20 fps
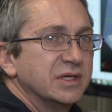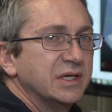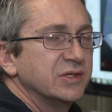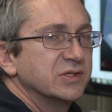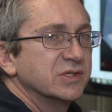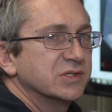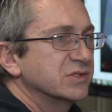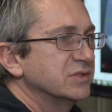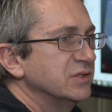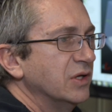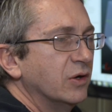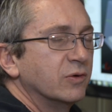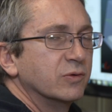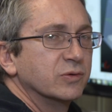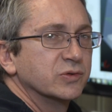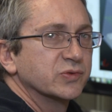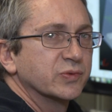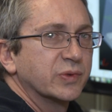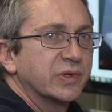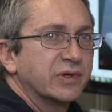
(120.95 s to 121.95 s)
It just
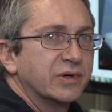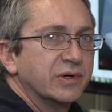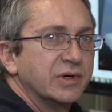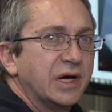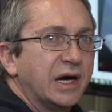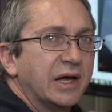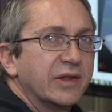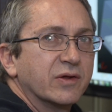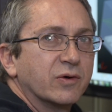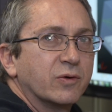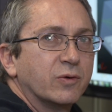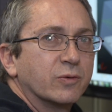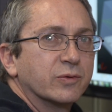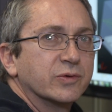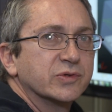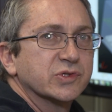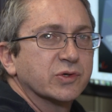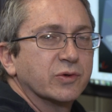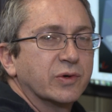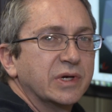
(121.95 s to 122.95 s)
knows whether or not the
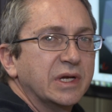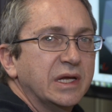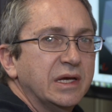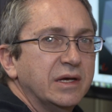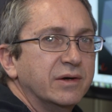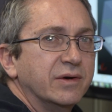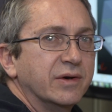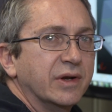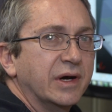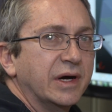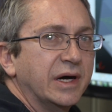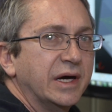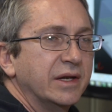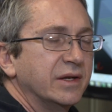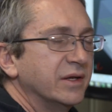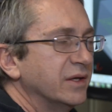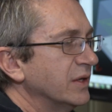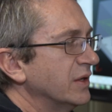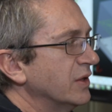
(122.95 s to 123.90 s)
holder's going to hit or not,